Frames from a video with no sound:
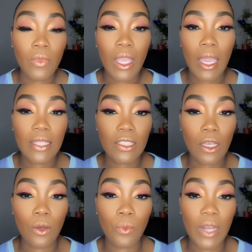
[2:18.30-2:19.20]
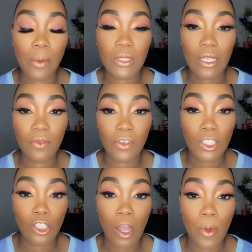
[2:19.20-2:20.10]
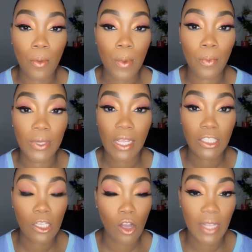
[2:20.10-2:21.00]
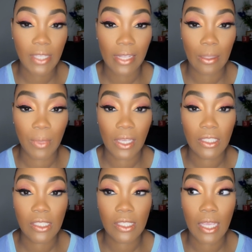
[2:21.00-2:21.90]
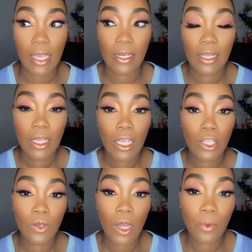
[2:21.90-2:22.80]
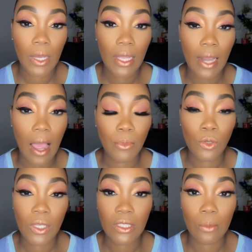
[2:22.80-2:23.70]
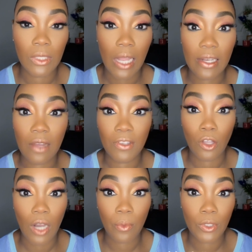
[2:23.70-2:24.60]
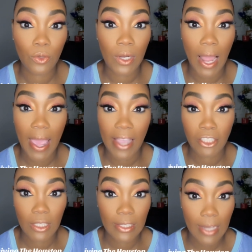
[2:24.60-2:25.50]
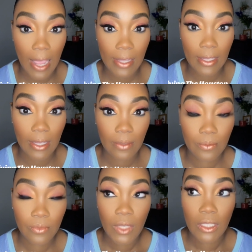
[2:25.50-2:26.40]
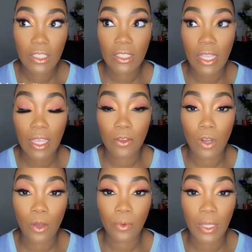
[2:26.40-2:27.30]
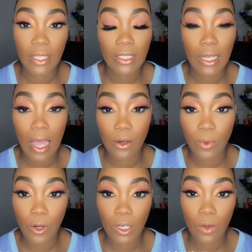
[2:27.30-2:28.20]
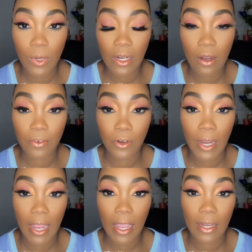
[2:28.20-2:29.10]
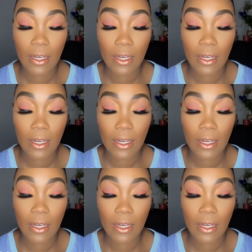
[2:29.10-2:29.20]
And so when I was looking for a job, I remember one day she contacted me and she said, you know what? I'm doing something that I never thought I would do and I actually like it. She said, it's a lot of work or whatever. And,